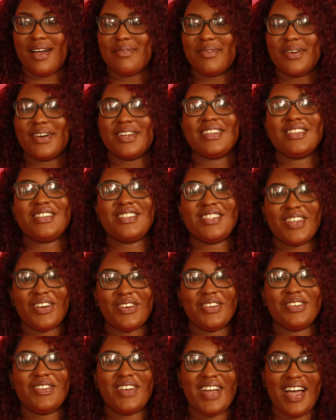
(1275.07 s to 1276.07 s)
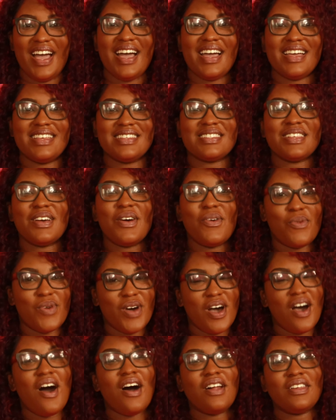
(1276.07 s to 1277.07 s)
gonna show you guys
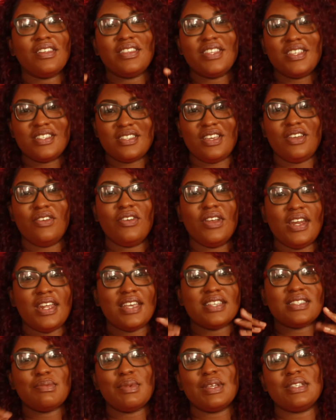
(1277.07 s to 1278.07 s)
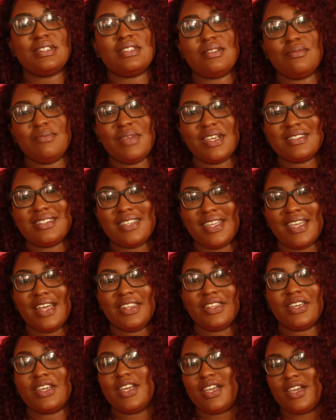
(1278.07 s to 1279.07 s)
what all of these ingredients mixed
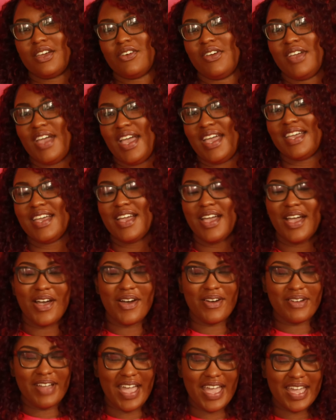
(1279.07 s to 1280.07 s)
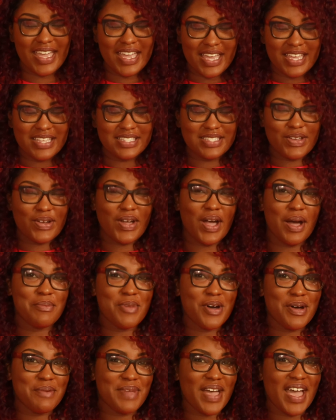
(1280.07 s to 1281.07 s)
together can create, okay? So come
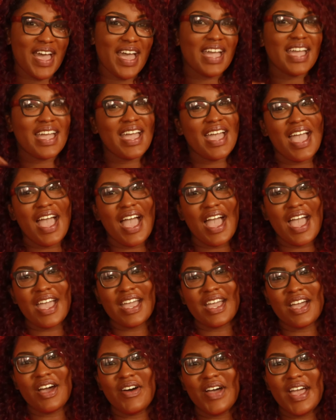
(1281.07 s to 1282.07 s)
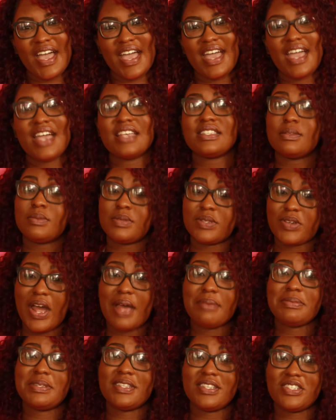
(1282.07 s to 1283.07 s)
on back and go ahead and
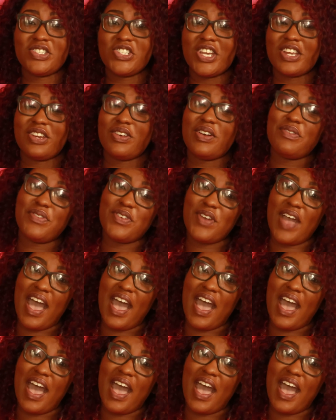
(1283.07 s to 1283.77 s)
subscribe to this channel if you